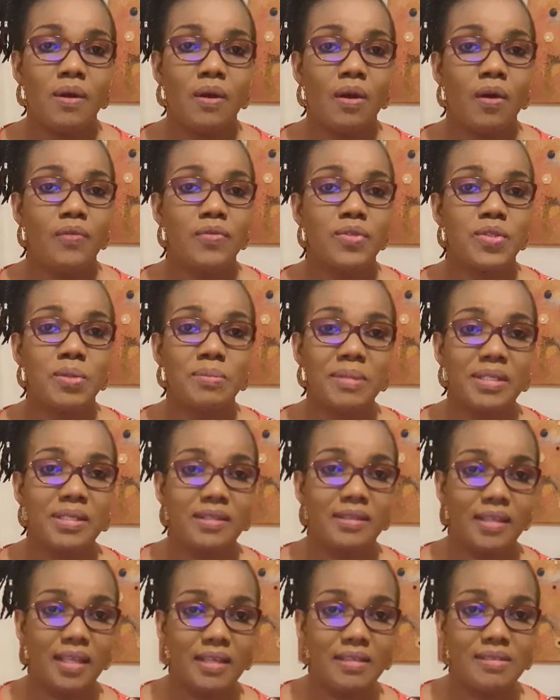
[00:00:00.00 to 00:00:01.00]
of so many
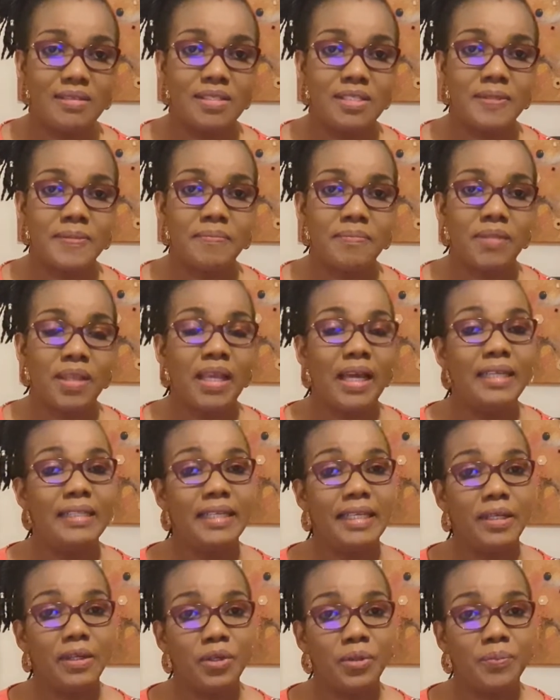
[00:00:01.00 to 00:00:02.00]
things, and
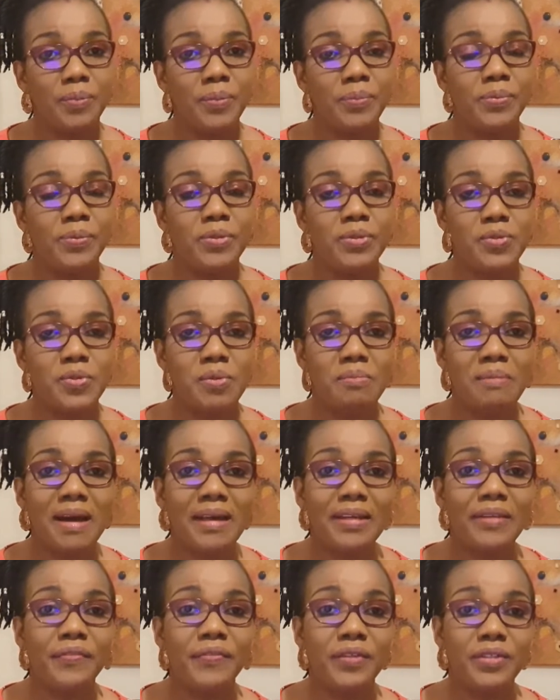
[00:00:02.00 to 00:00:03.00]
a lot of people also
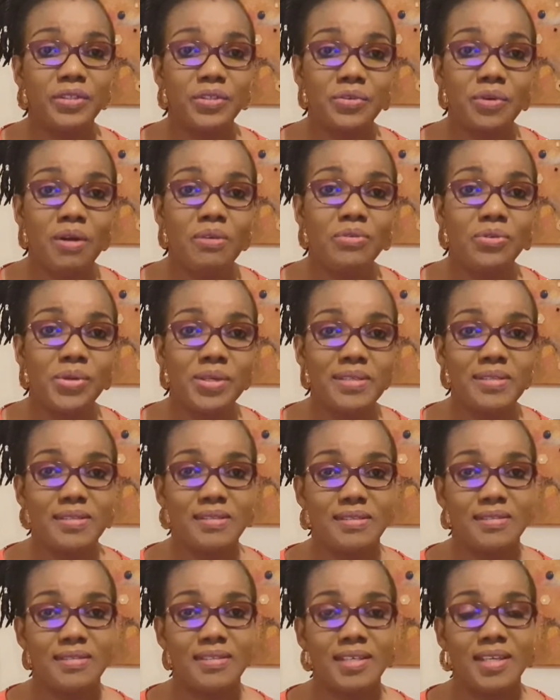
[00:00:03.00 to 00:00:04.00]
marry for the wrong
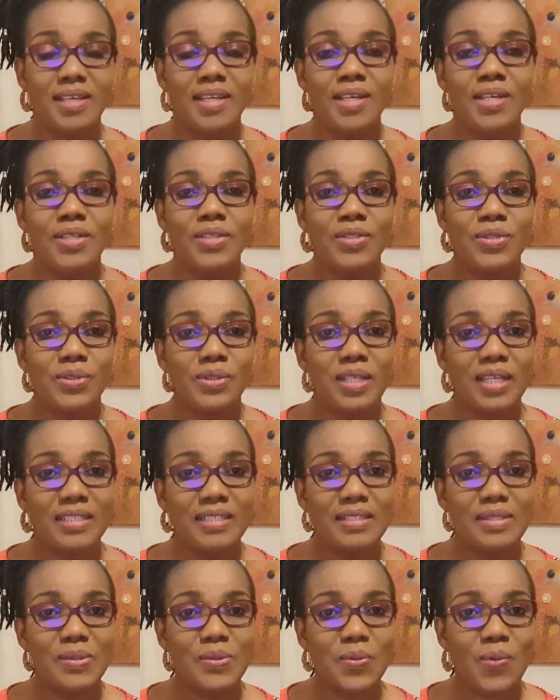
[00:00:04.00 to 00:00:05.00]
reasons. So that
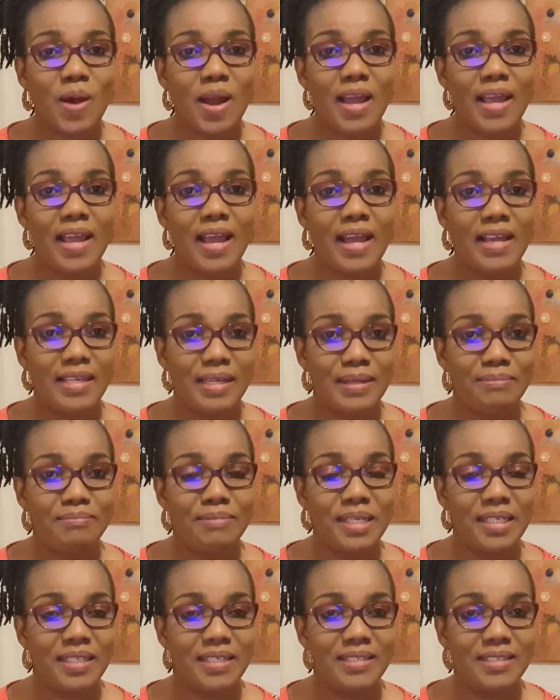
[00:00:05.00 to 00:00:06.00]
is why I am
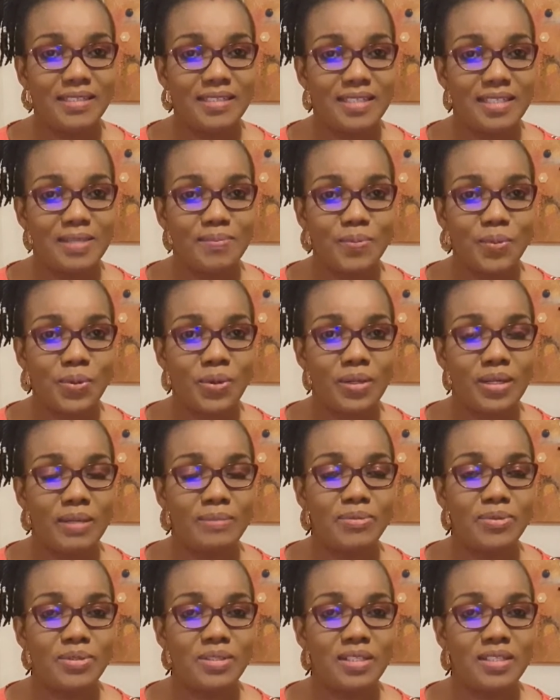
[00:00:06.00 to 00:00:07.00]
making this
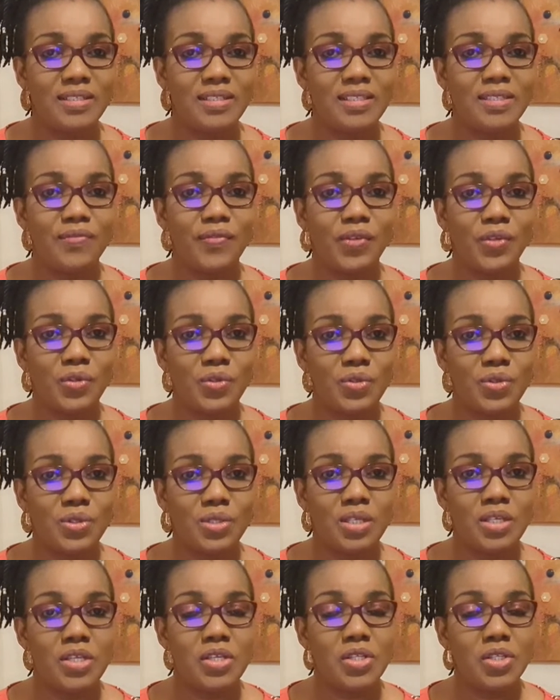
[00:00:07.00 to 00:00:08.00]
program today, this video
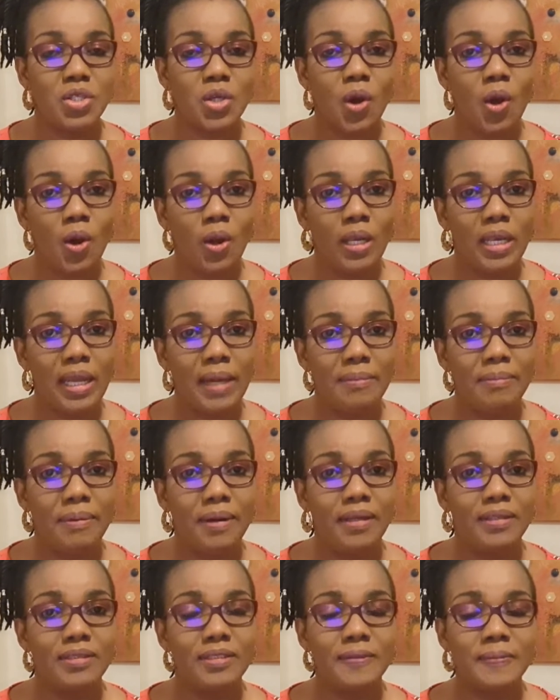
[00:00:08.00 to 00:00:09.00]
today. It's all
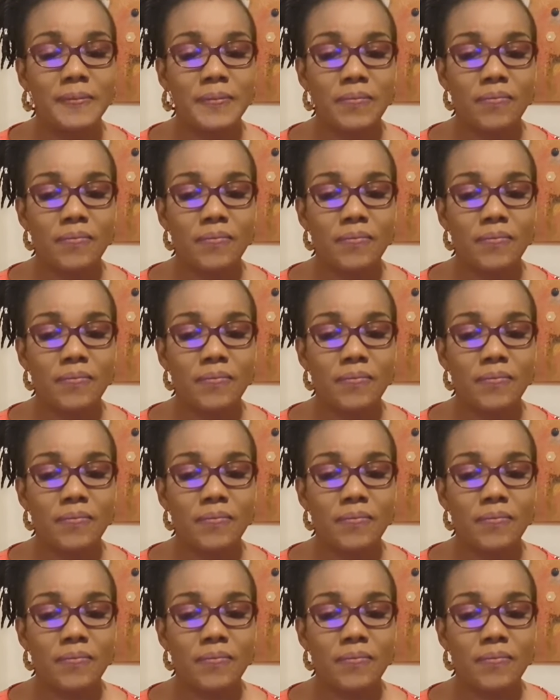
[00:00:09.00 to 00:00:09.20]
about